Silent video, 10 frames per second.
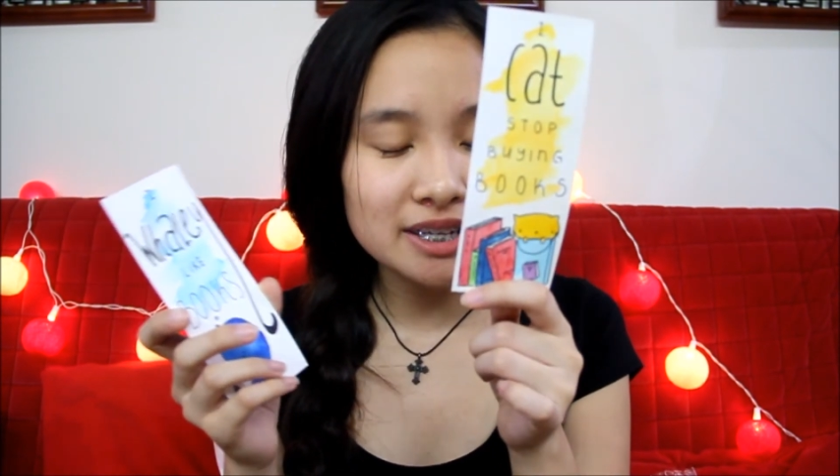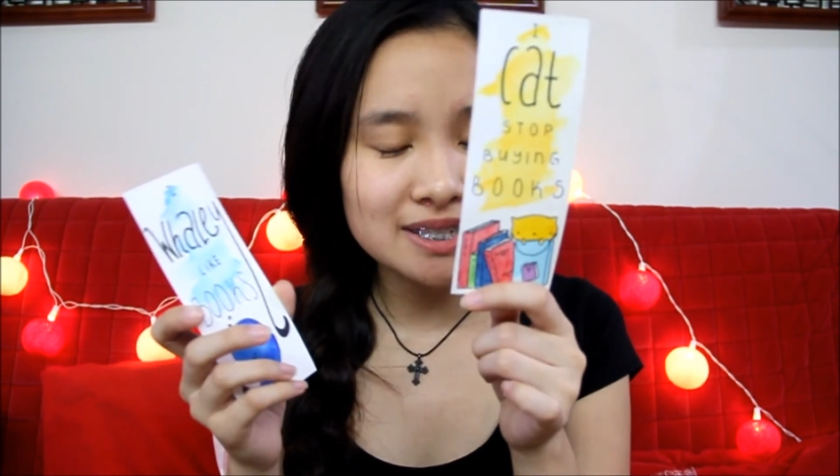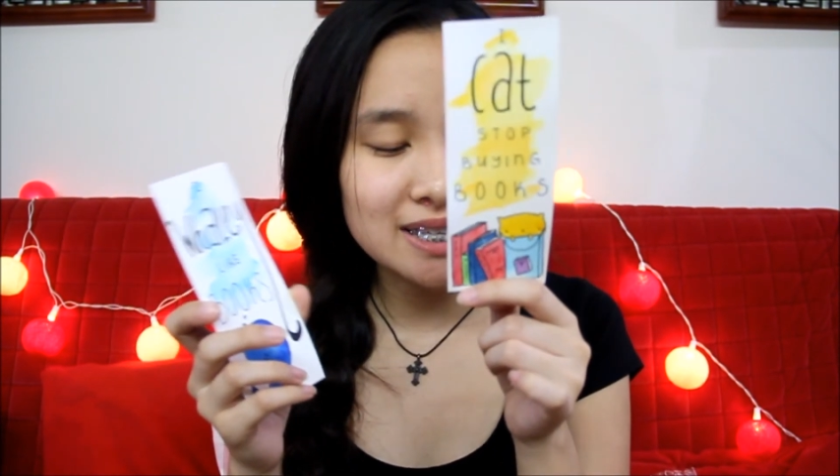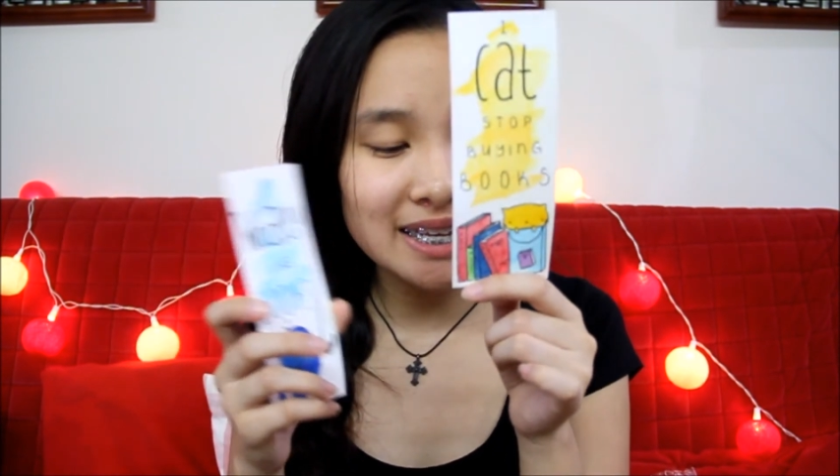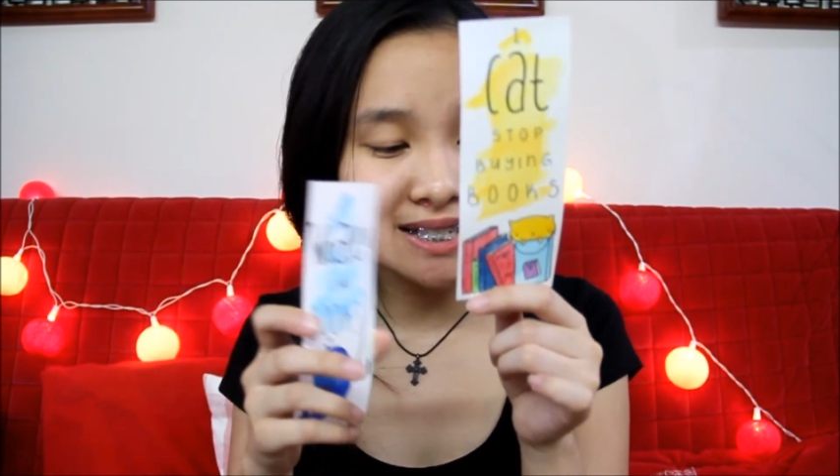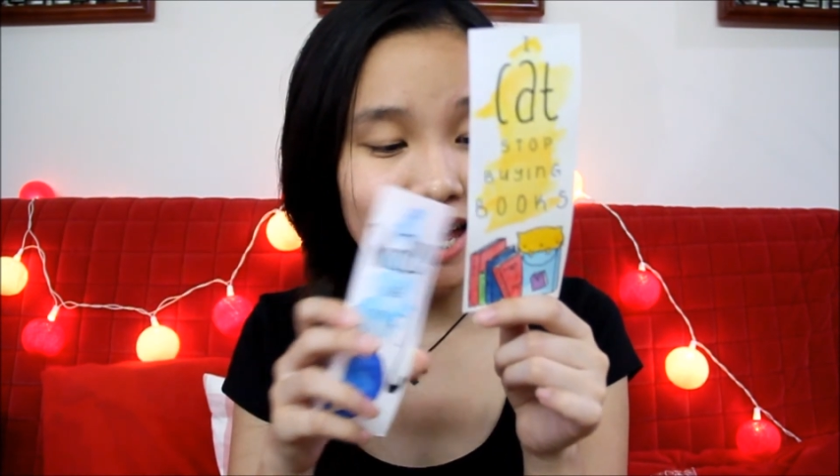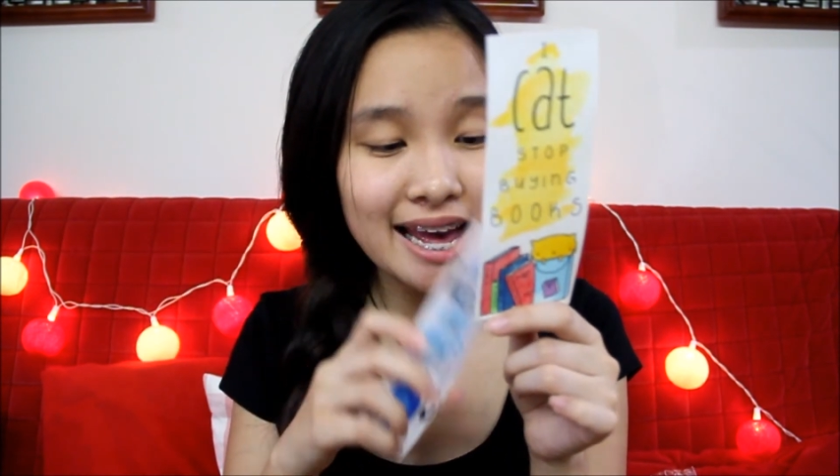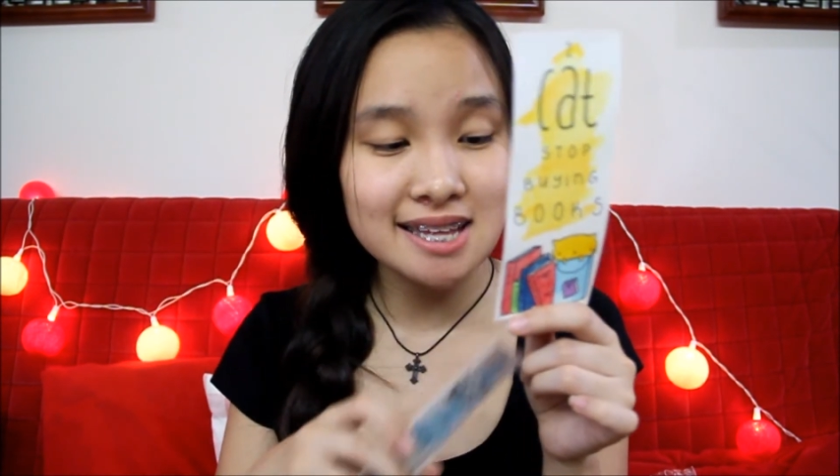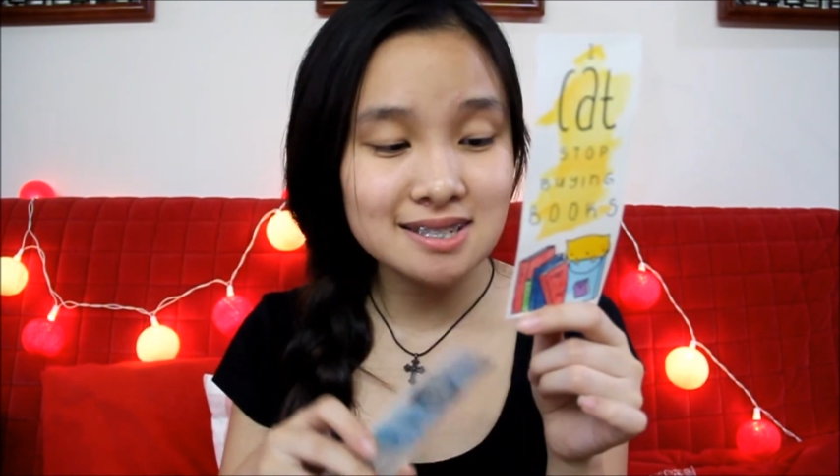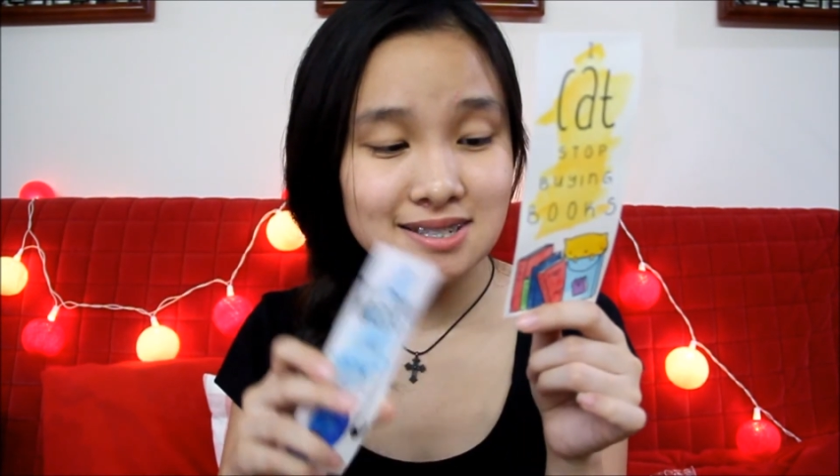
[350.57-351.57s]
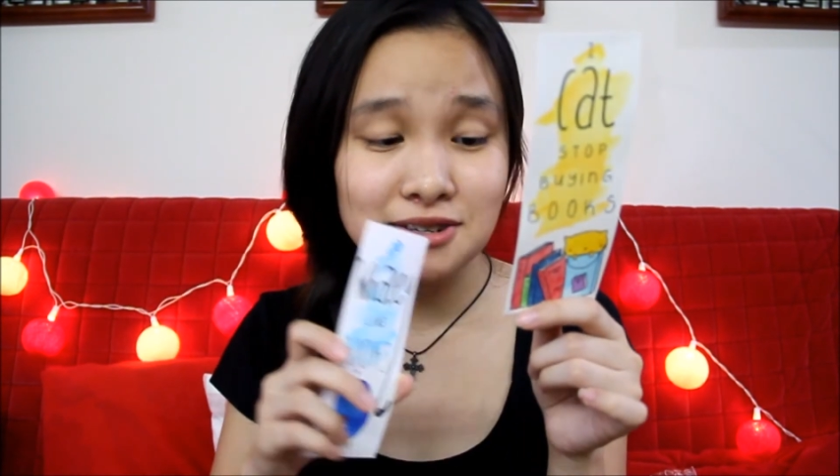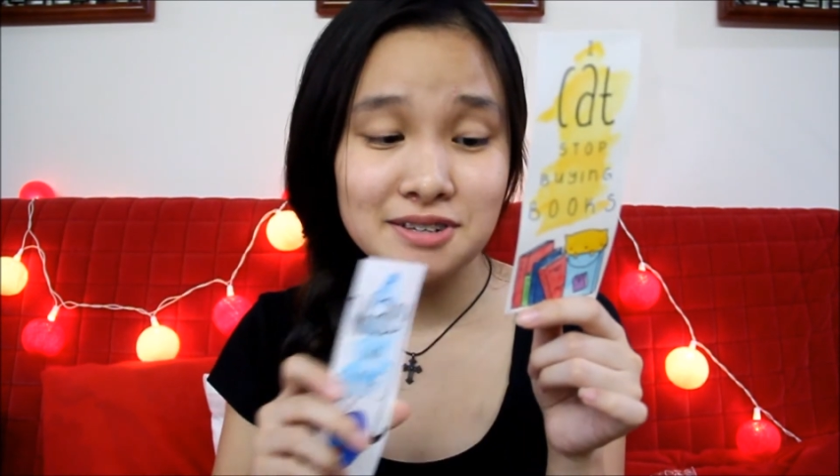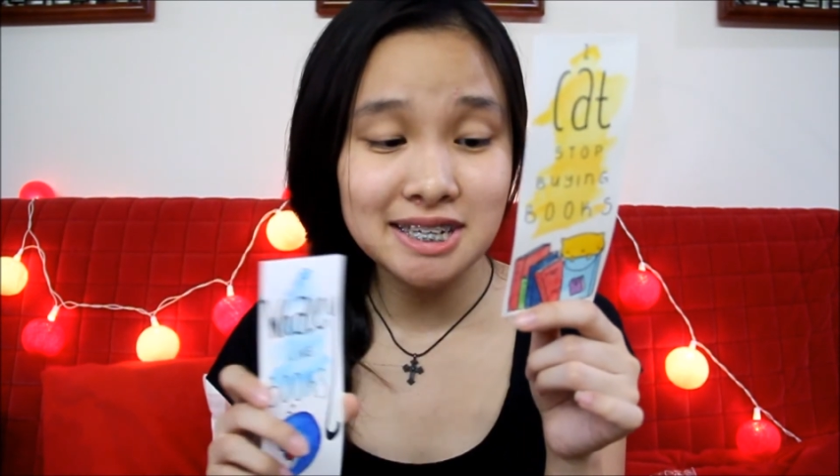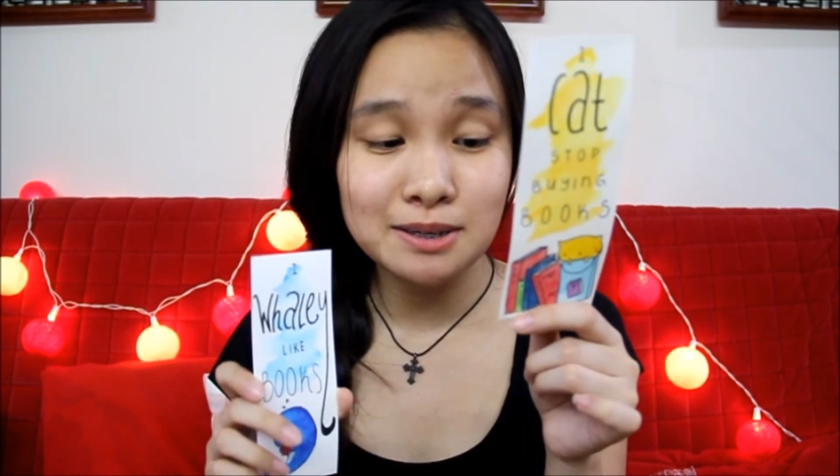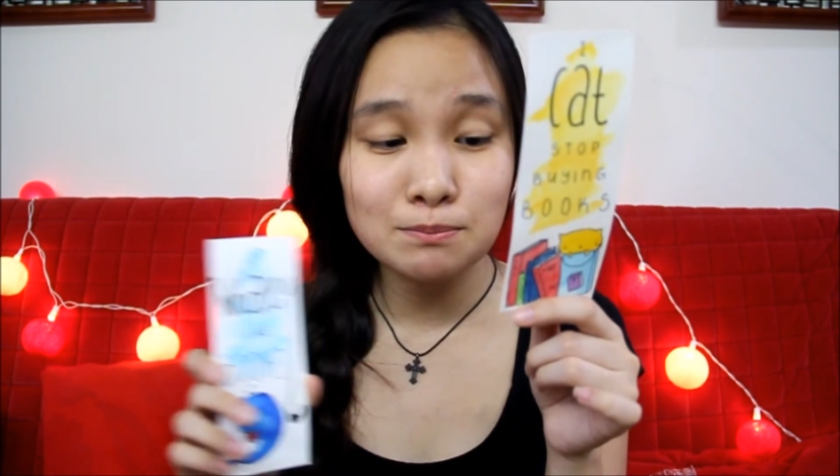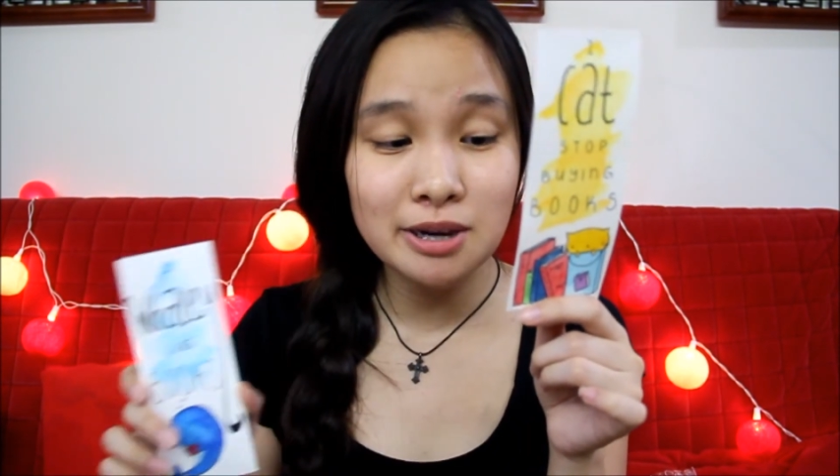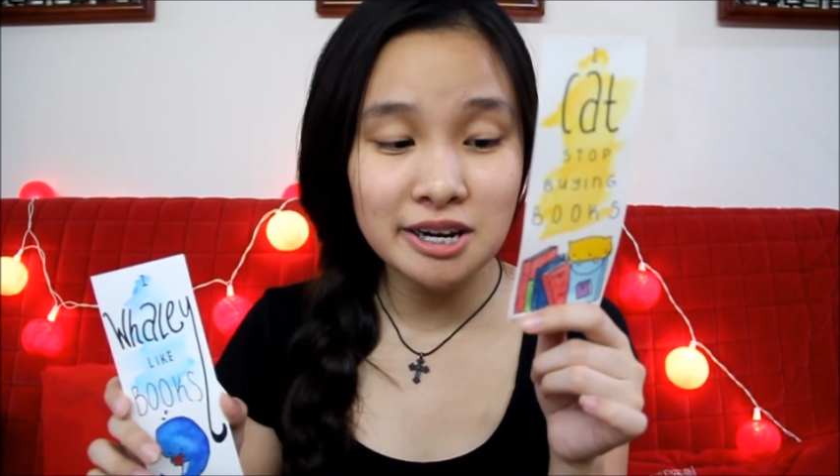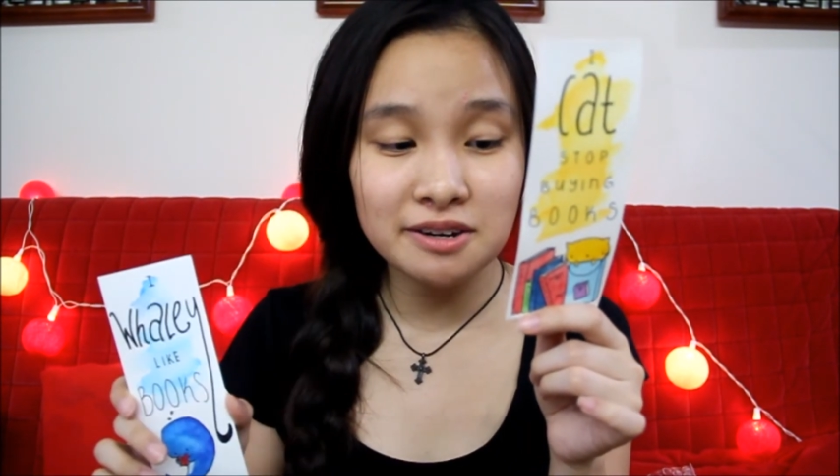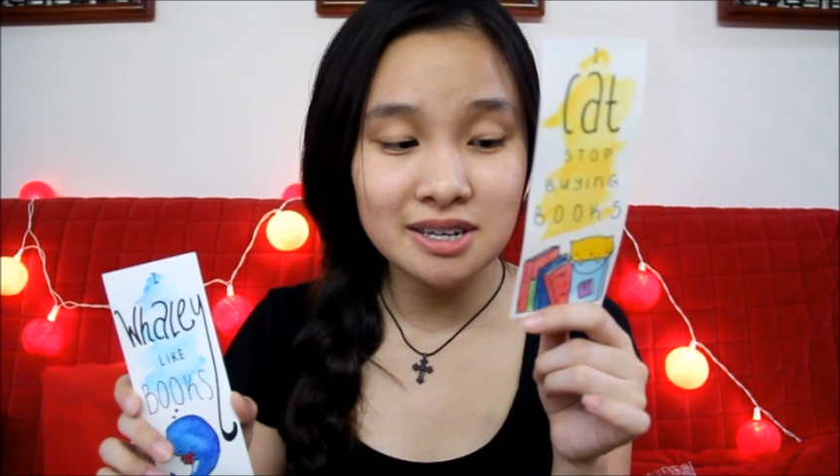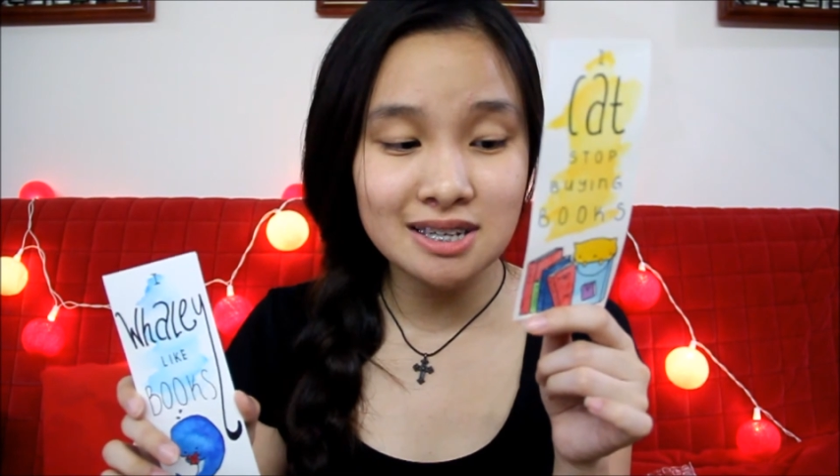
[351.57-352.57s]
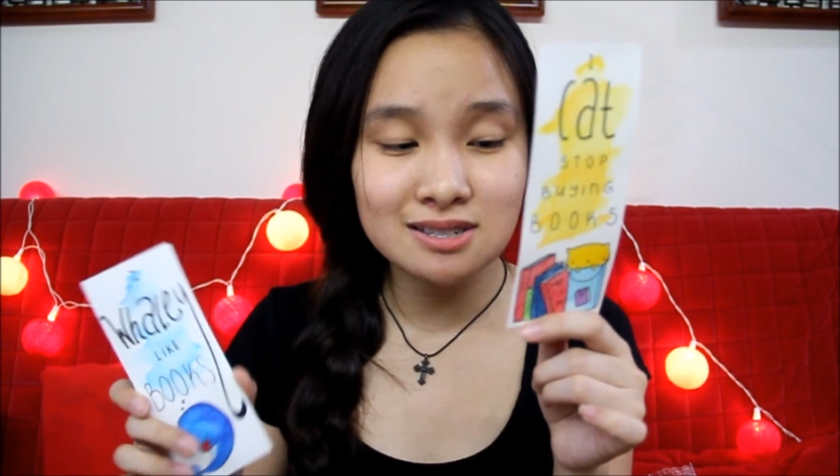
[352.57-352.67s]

it says at thereadingberry,